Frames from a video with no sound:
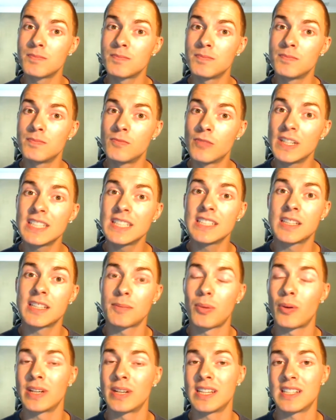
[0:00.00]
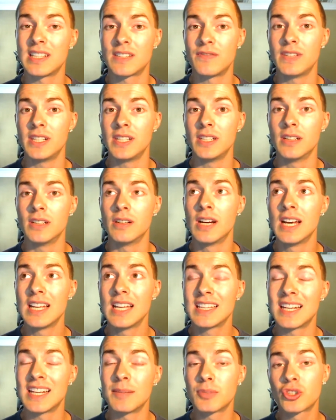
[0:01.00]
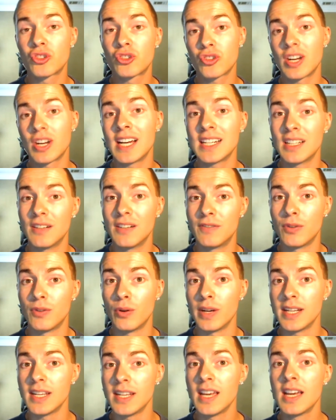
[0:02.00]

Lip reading: really the point of this video that I'm trying to avoid,